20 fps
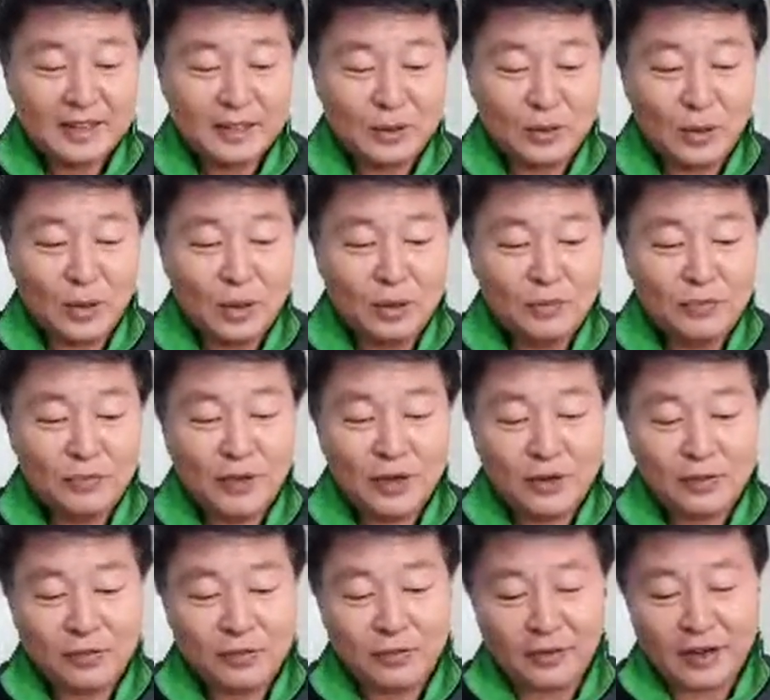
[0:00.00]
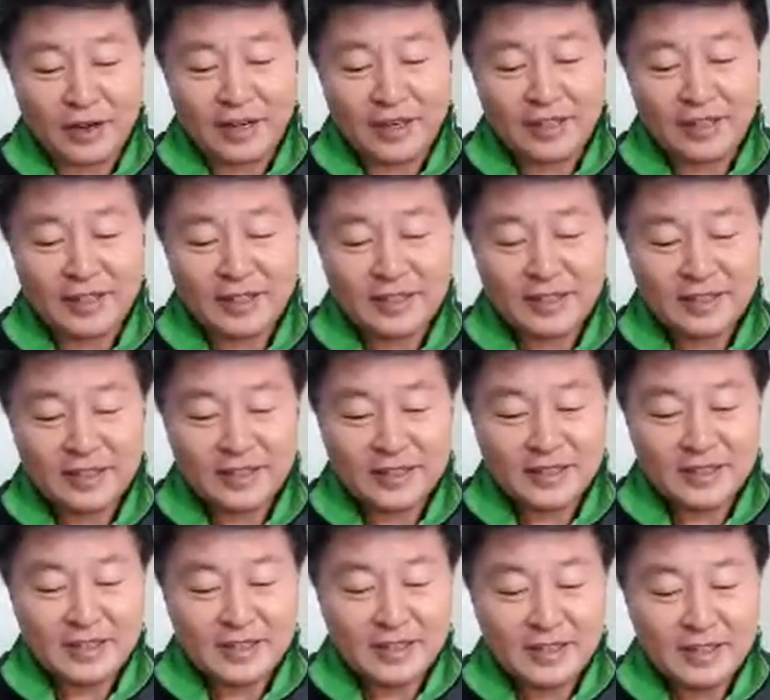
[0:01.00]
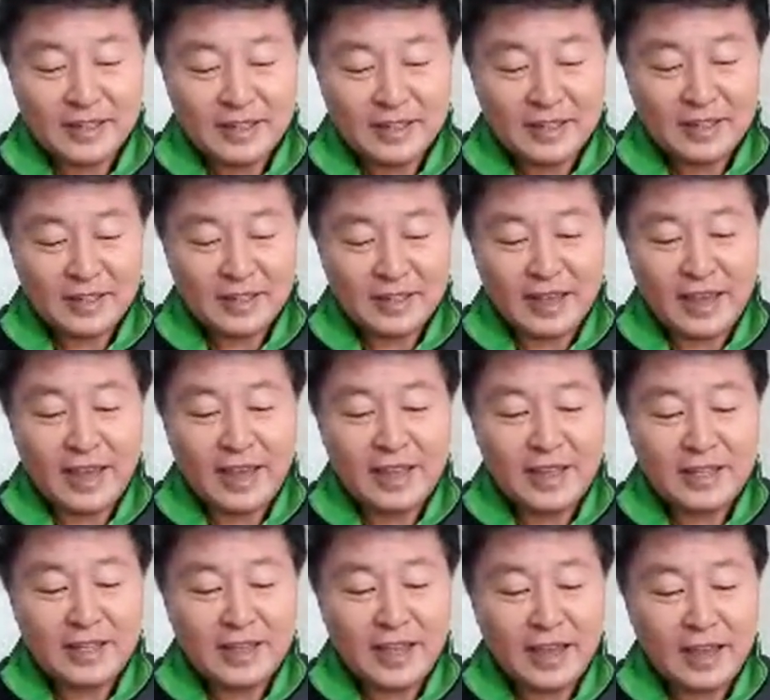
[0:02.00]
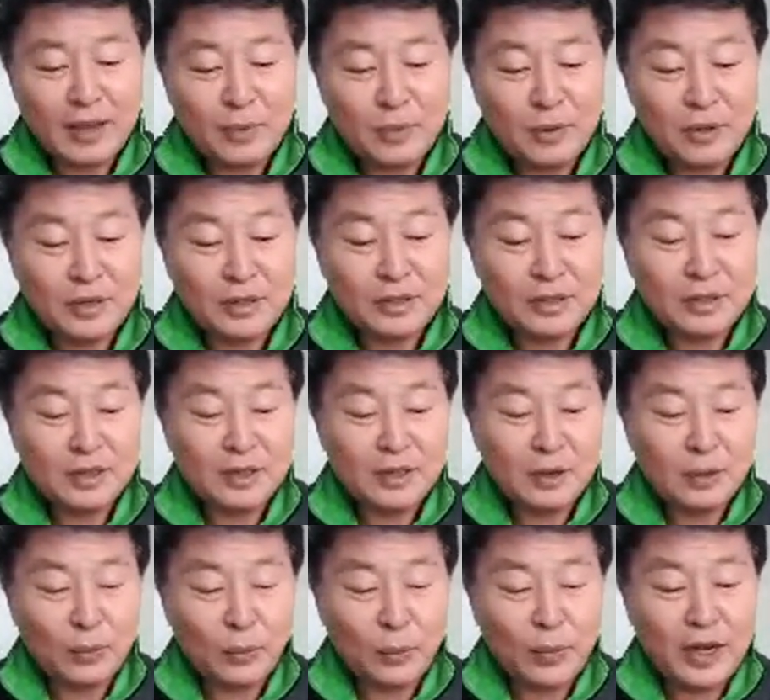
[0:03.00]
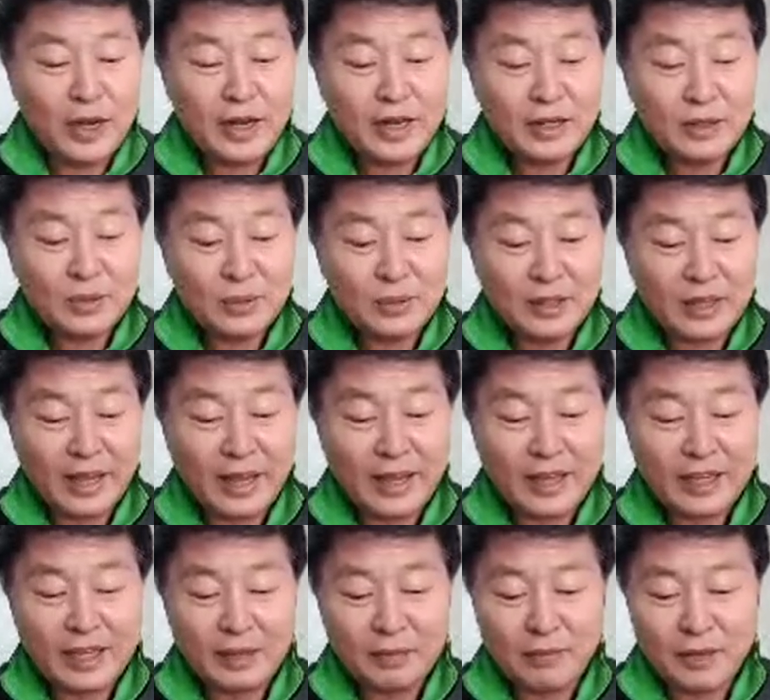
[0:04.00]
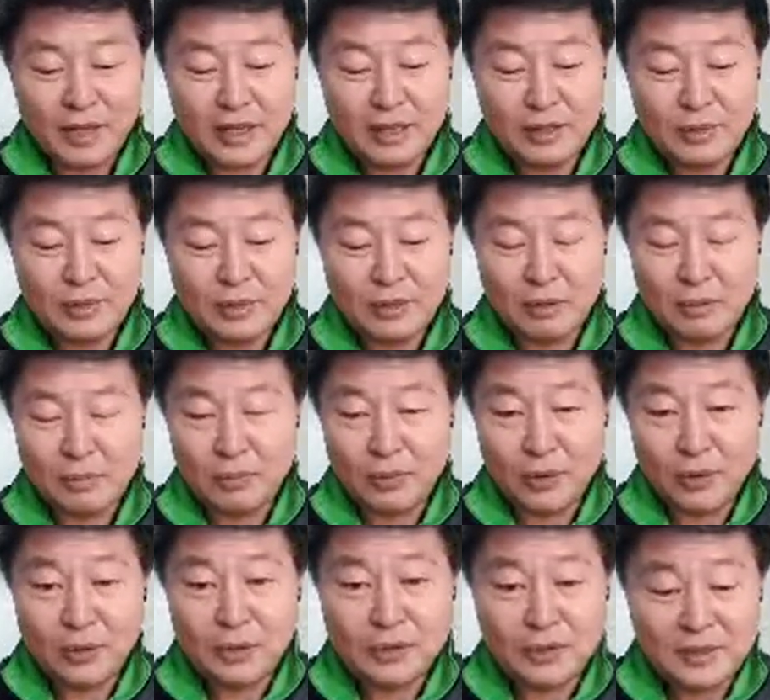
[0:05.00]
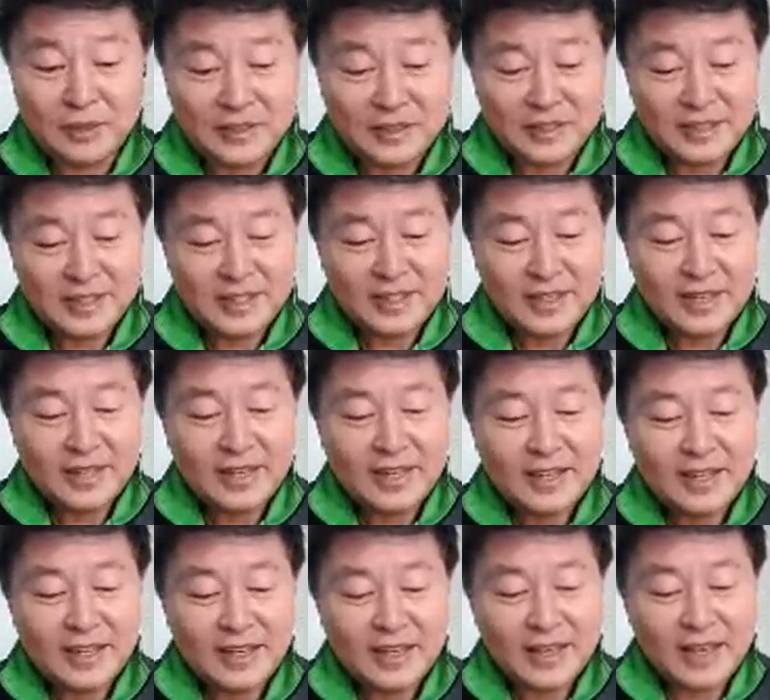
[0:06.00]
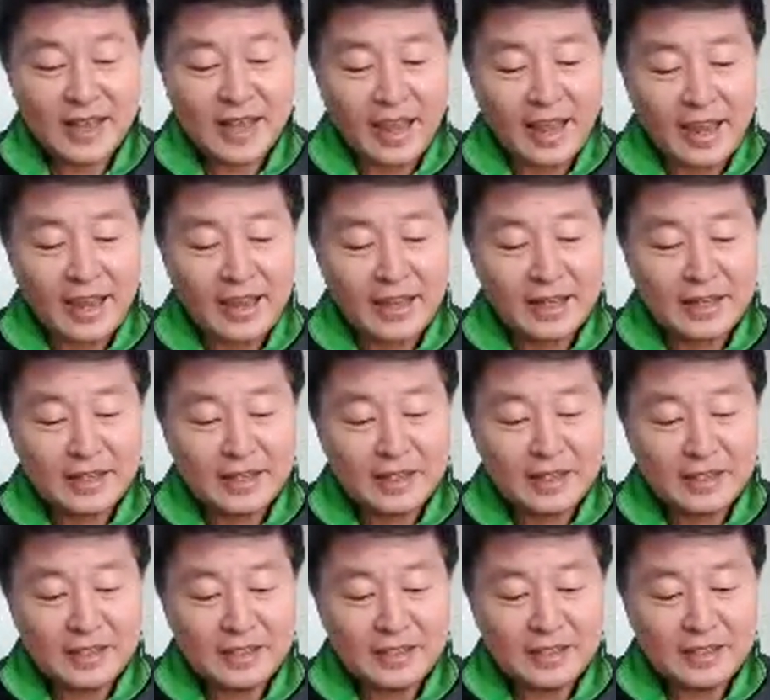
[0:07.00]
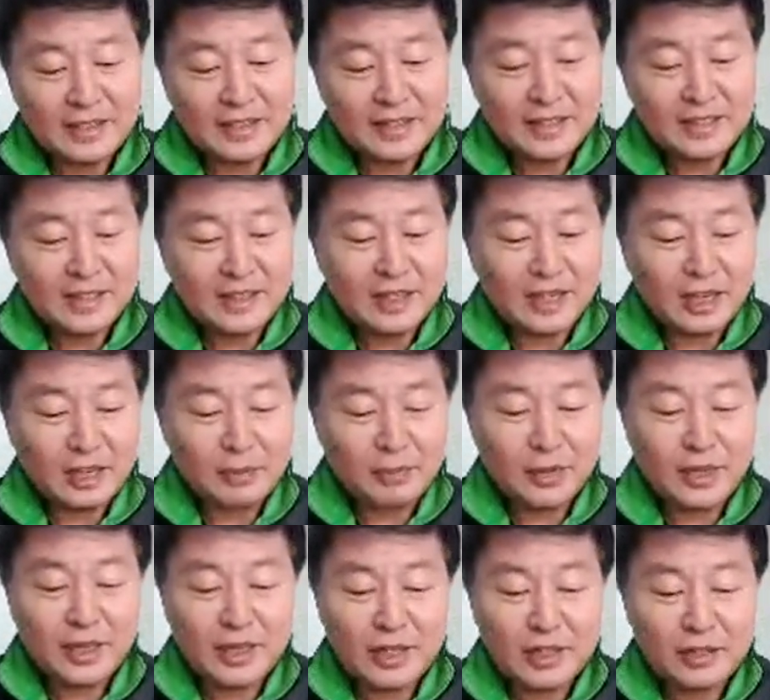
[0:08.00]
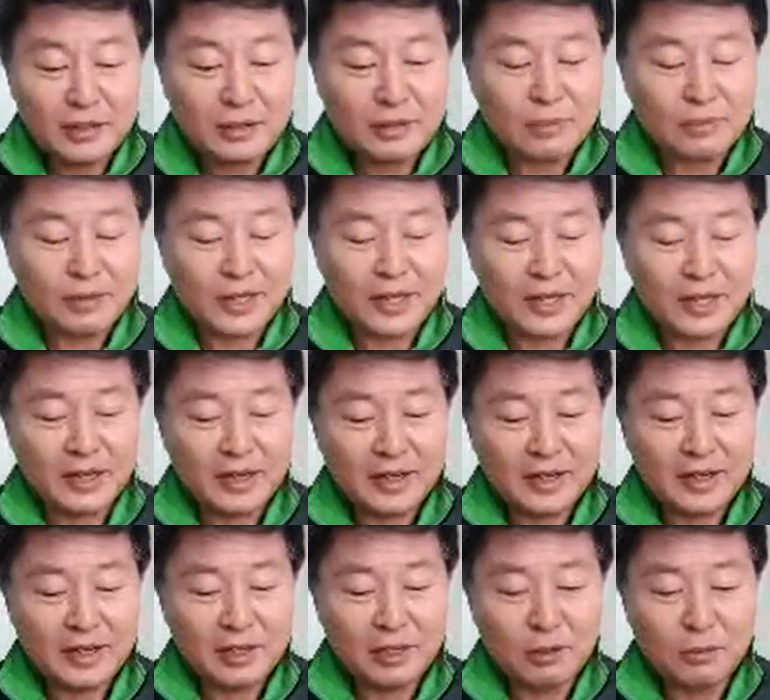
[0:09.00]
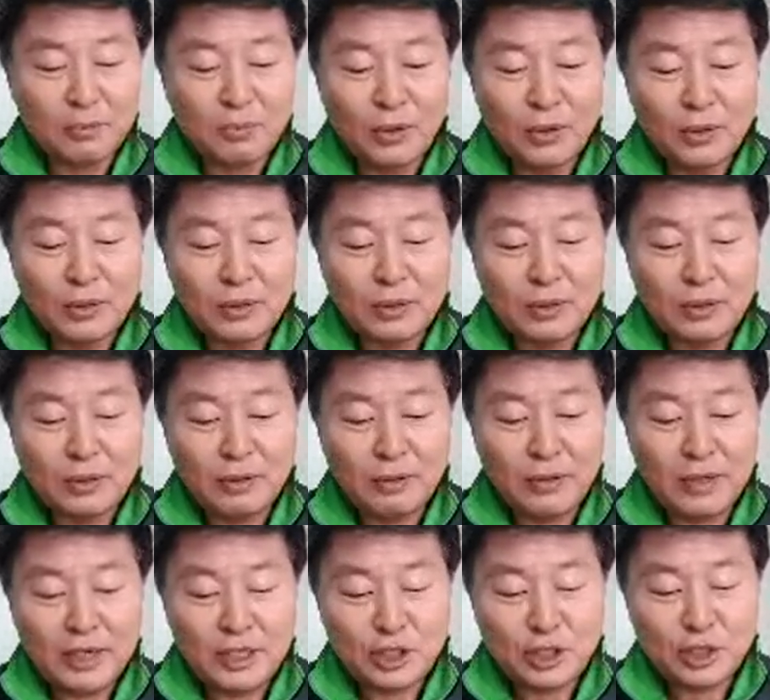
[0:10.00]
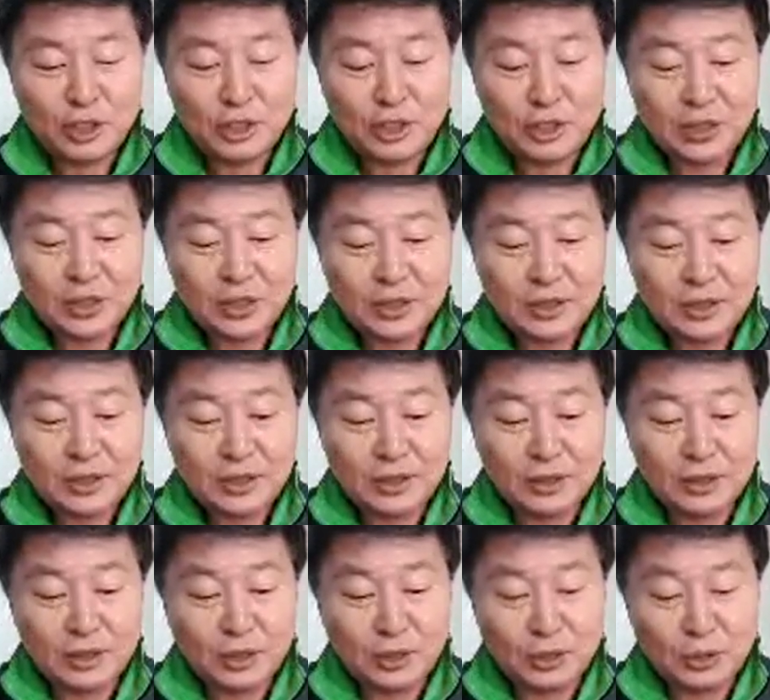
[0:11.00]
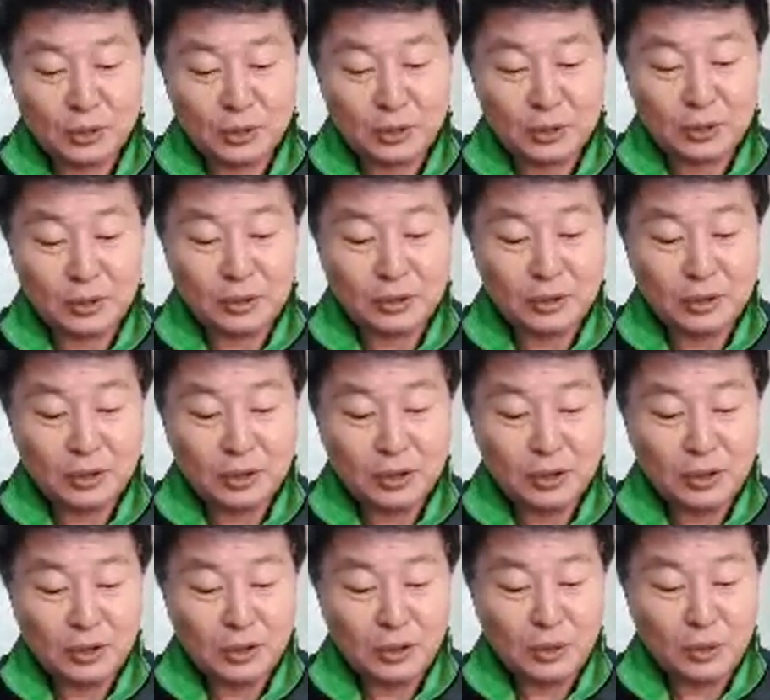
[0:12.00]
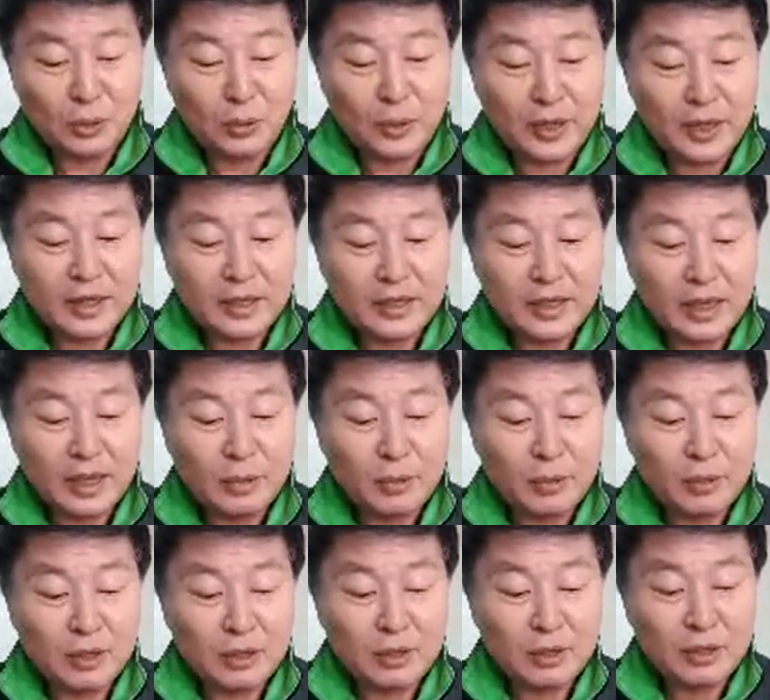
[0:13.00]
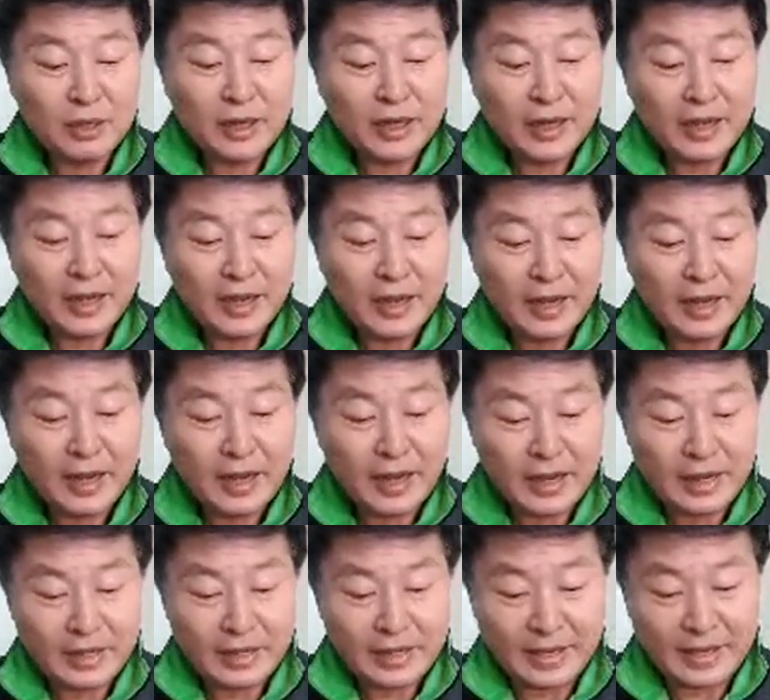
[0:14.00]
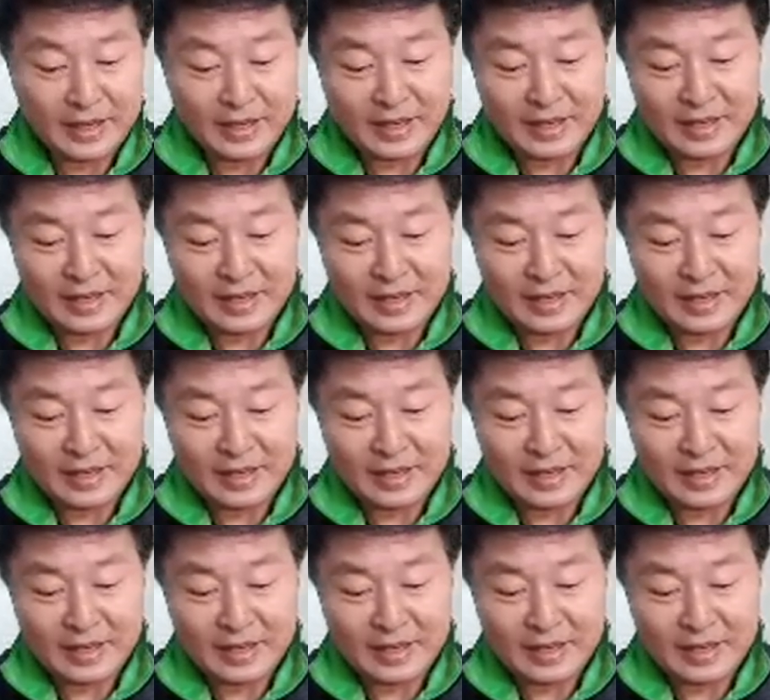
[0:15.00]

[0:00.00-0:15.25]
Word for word: Don't be afraid. Then they were willing to take him into the boat, and immediately the boat reached the shore where they were heading.